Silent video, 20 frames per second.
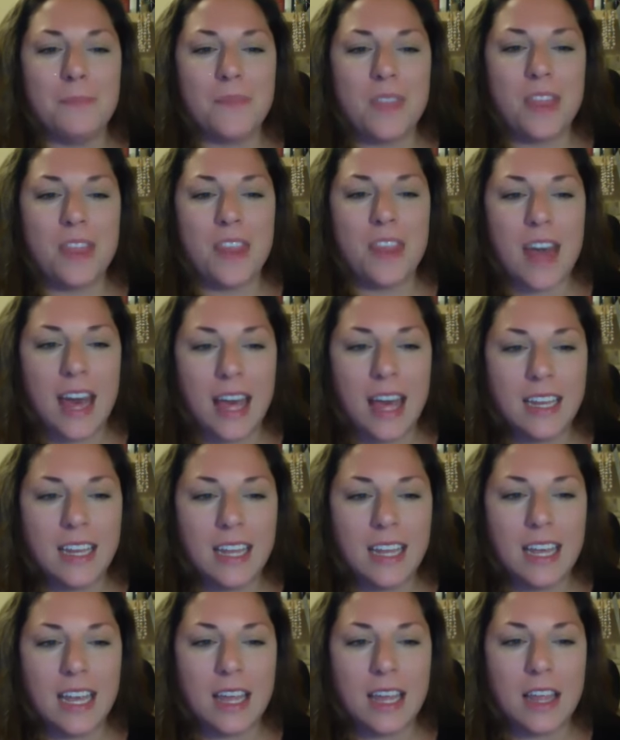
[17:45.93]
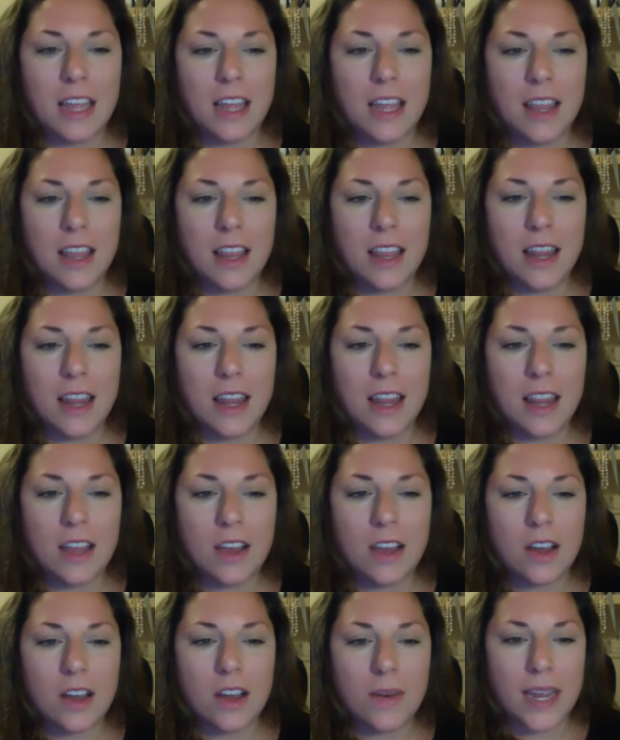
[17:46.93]
Then
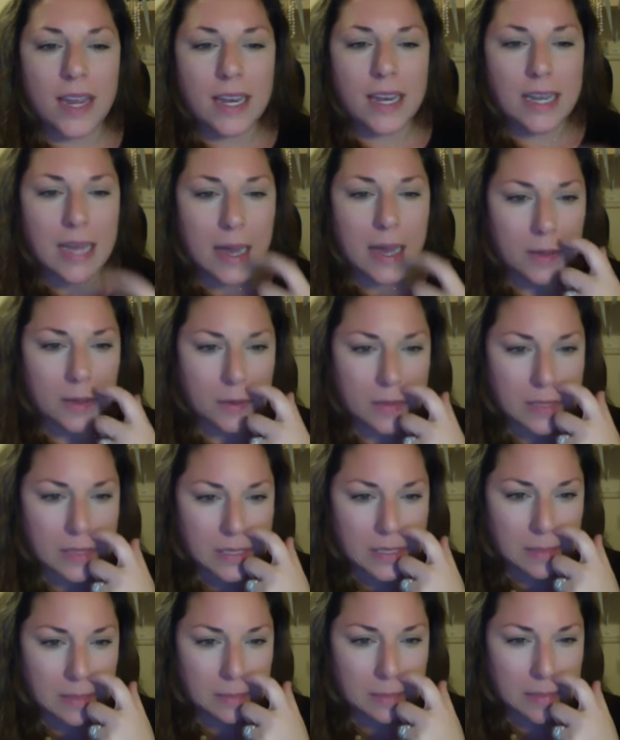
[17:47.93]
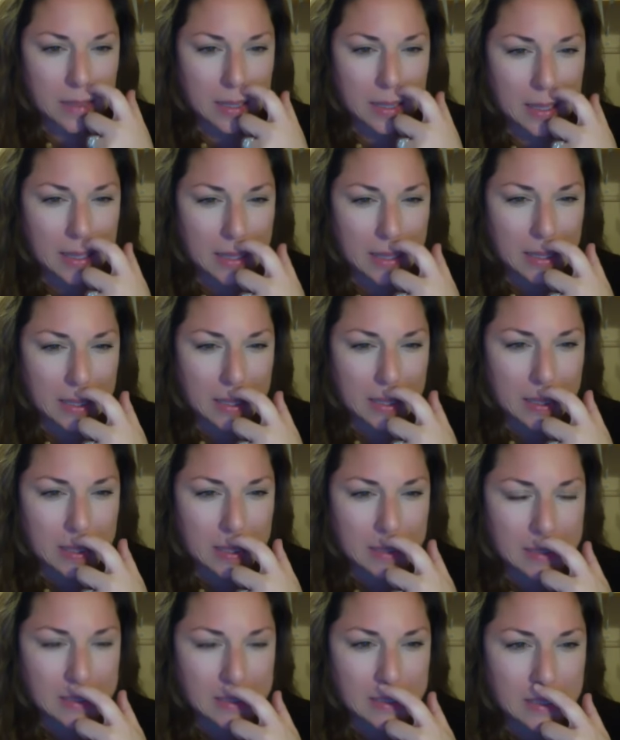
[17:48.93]
going down, there was something
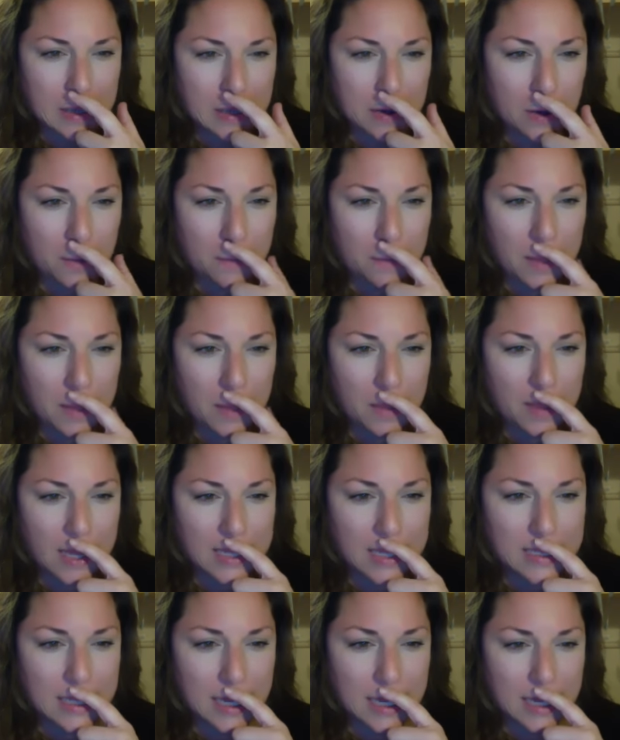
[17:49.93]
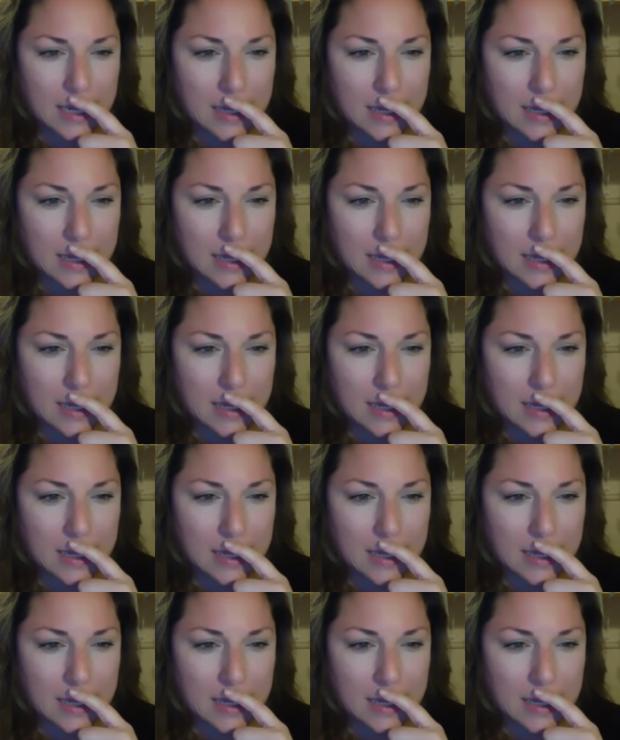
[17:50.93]
else. Oh no, maybe that's it.